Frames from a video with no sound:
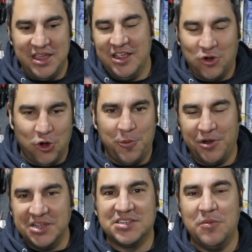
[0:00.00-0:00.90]

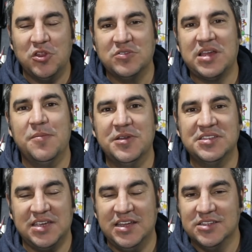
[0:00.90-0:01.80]
incorporate some of those
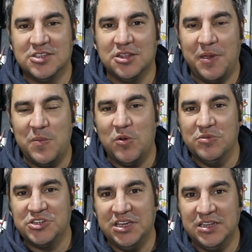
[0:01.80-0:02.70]
elements into the pinball
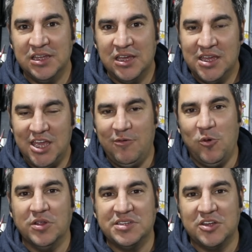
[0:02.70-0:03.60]
machine if we
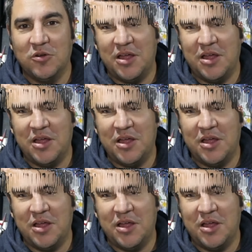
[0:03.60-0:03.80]
wanted to go